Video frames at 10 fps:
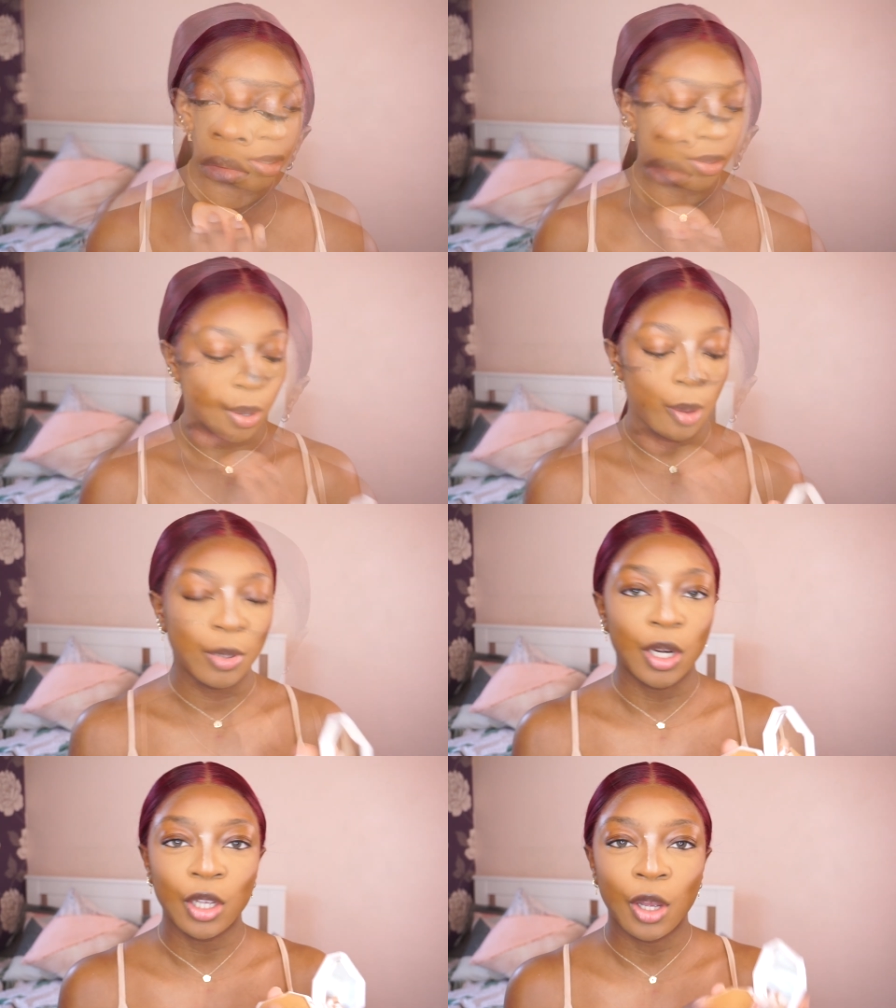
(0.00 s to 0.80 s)
So I'm
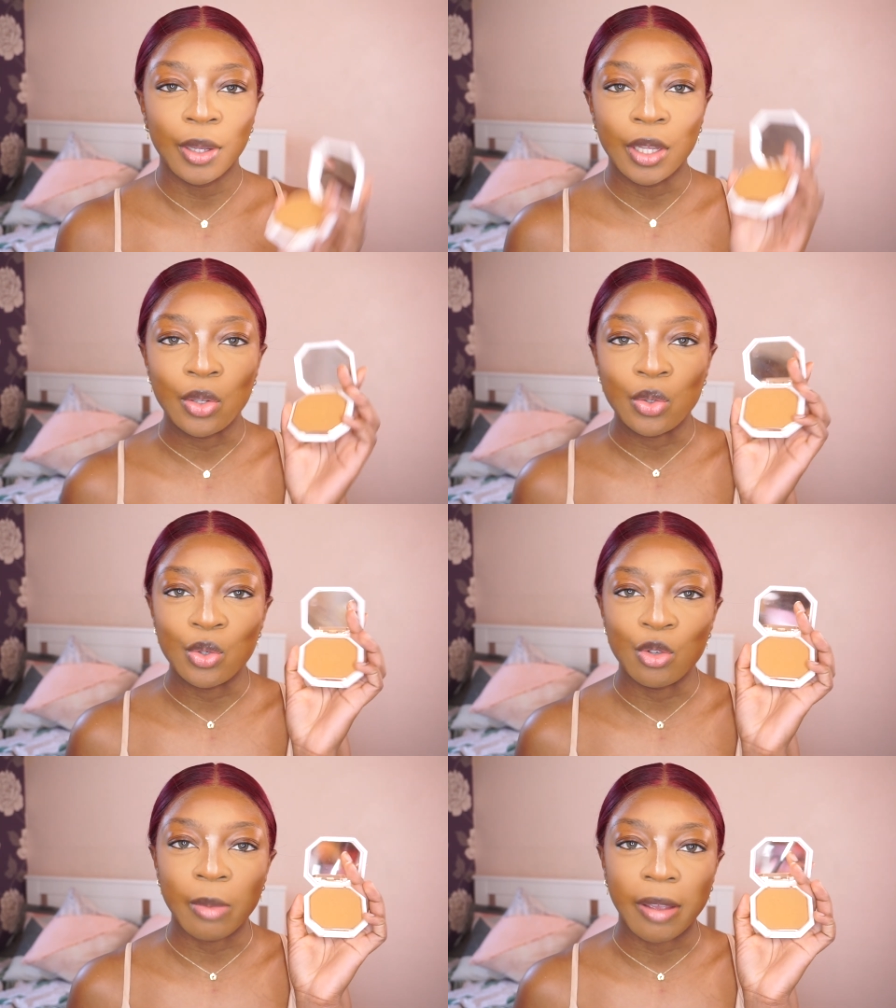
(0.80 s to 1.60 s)
gonna go
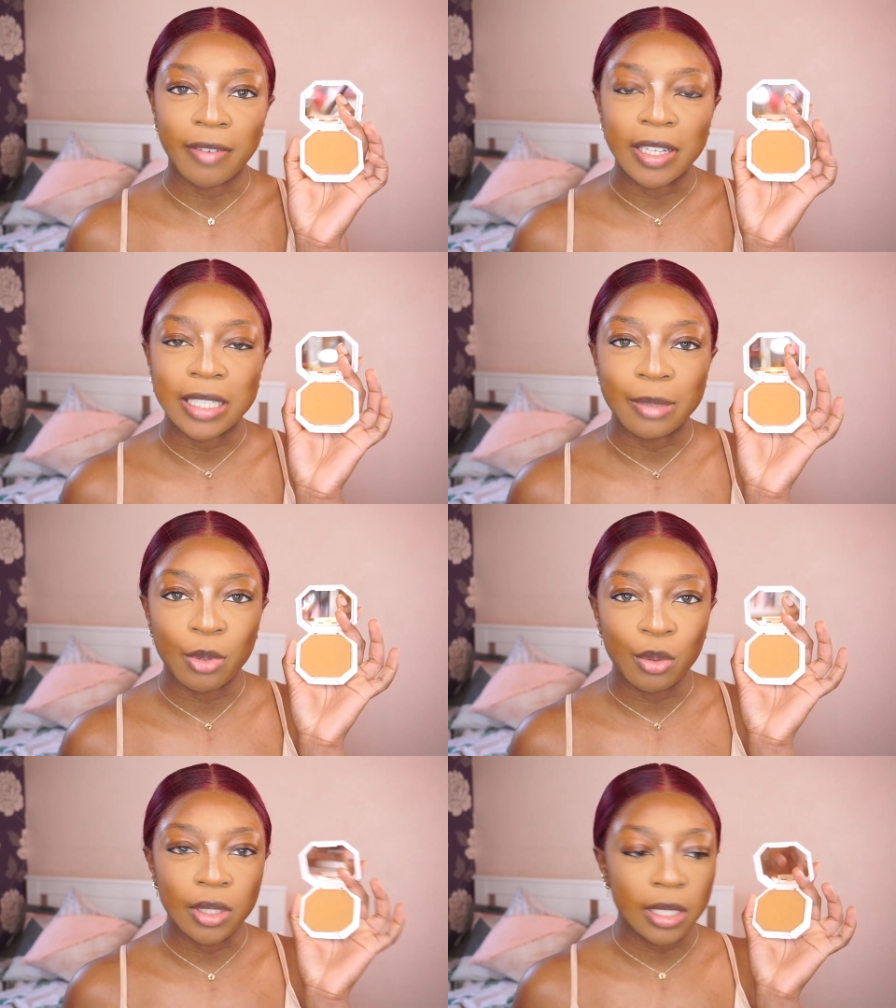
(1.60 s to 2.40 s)
into my Fenty
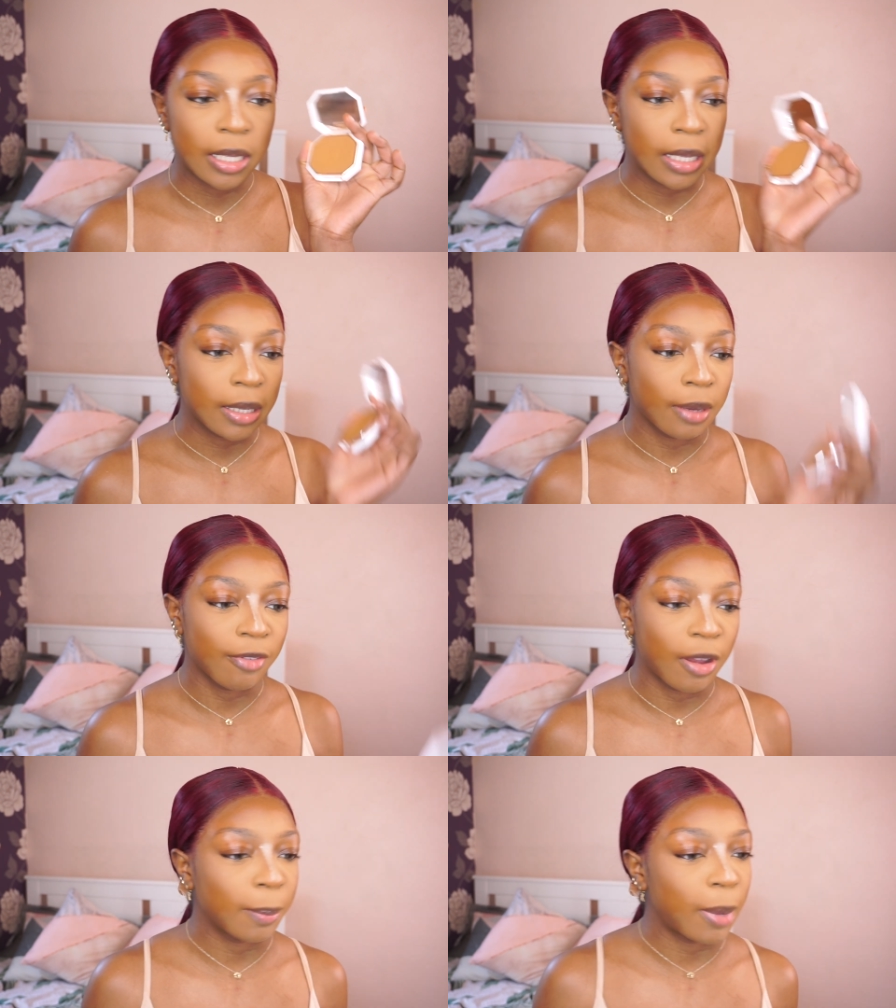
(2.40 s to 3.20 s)
Beauty
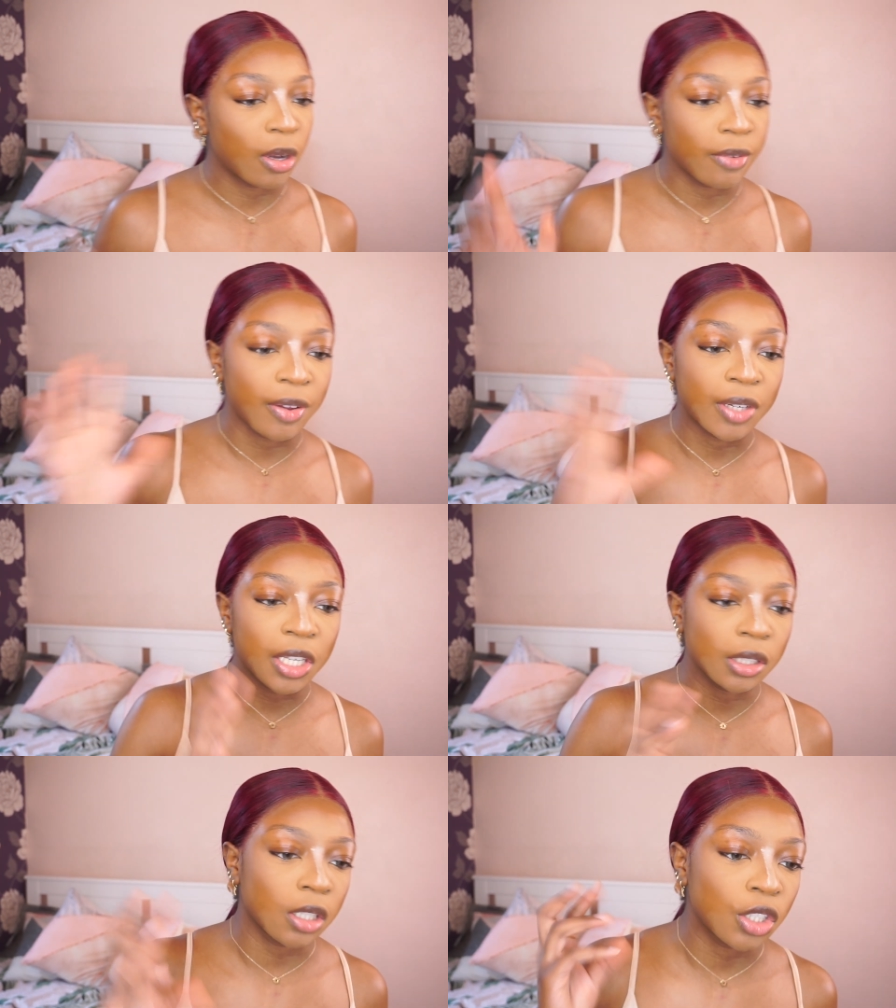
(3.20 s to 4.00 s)
powder
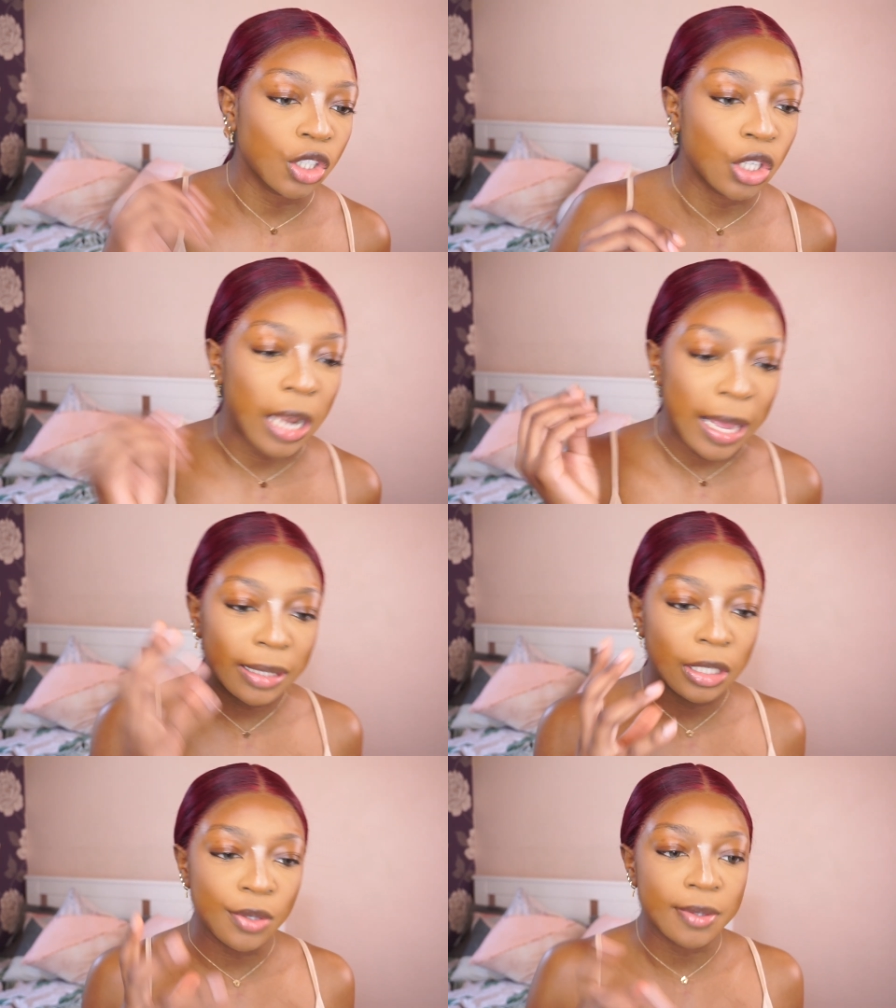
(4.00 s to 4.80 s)
foundation and just
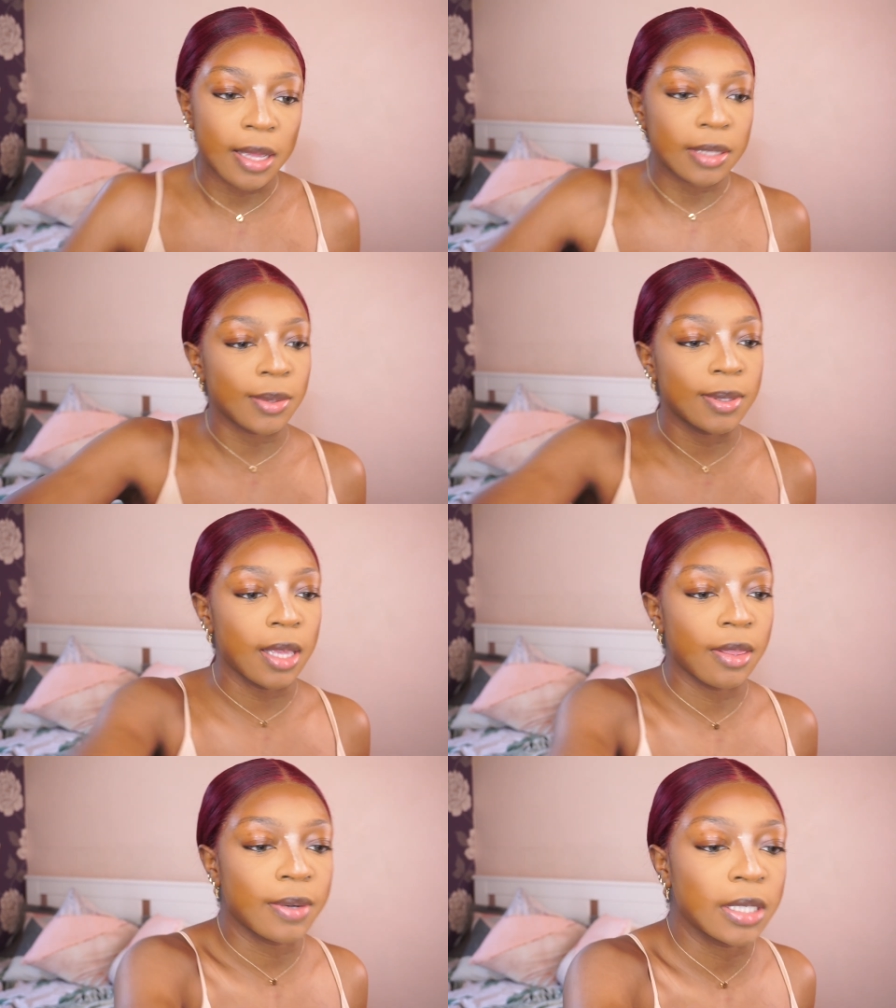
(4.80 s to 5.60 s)
lightly use that to
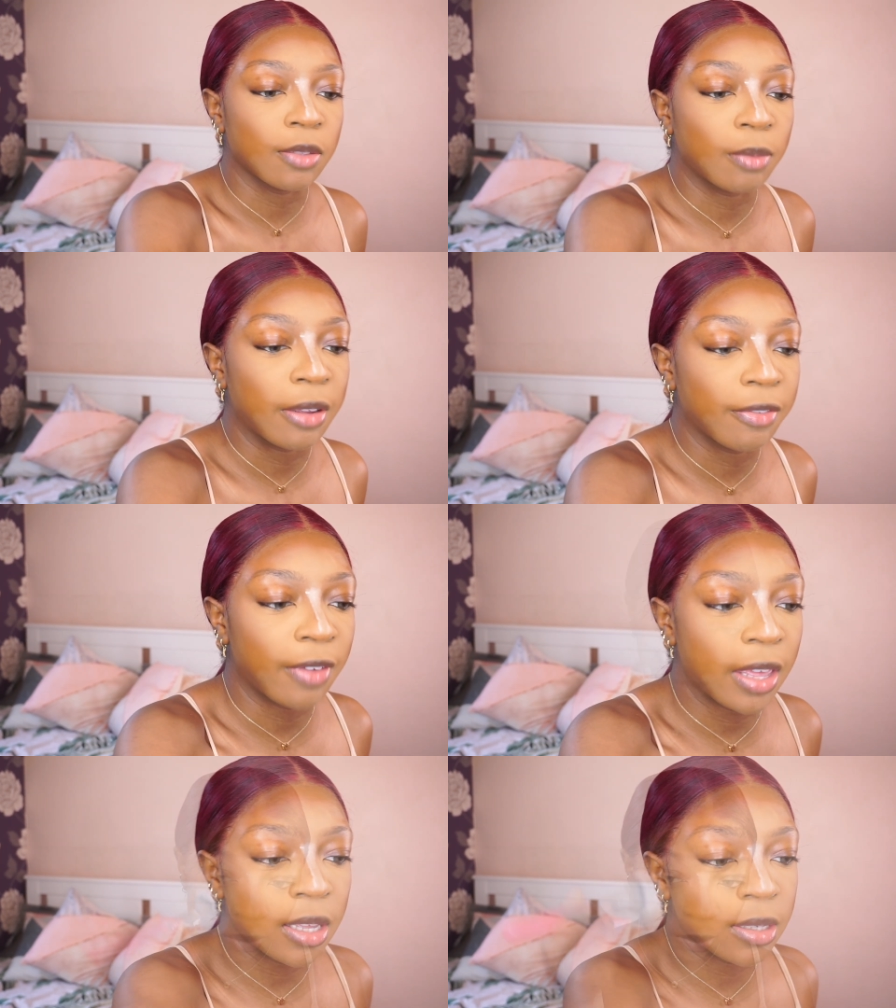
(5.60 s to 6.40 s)
set the rest of my
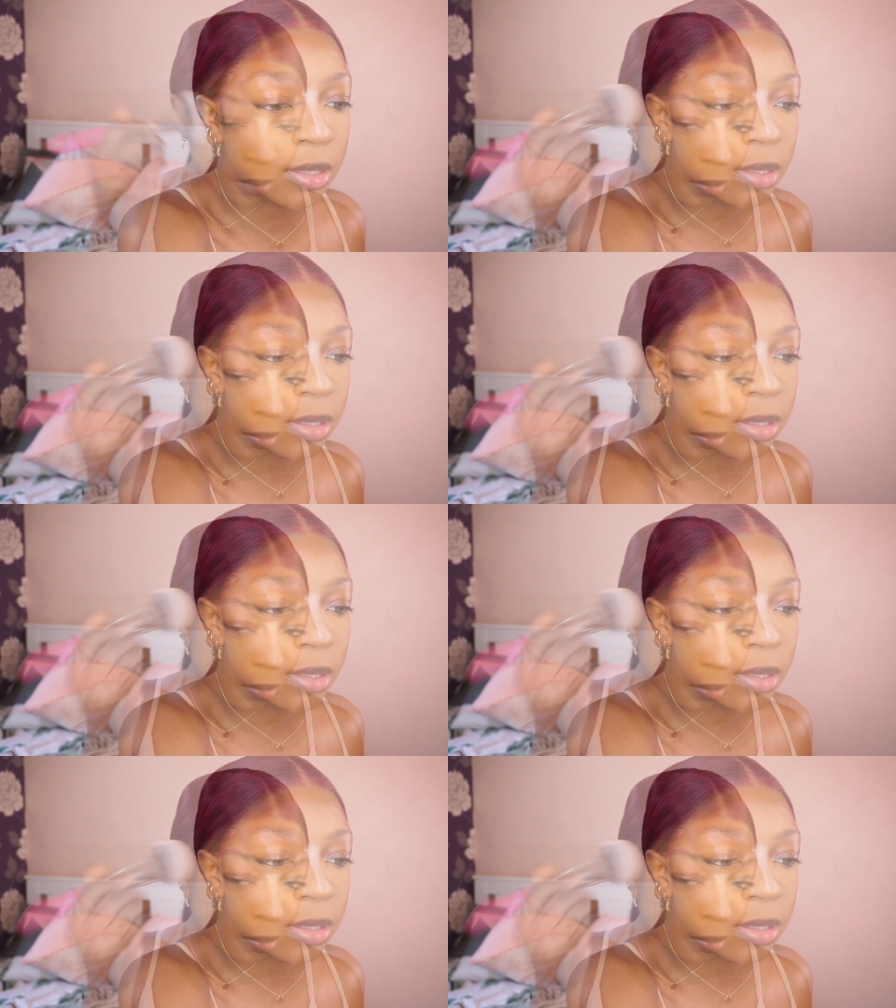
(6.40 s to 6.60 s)
face.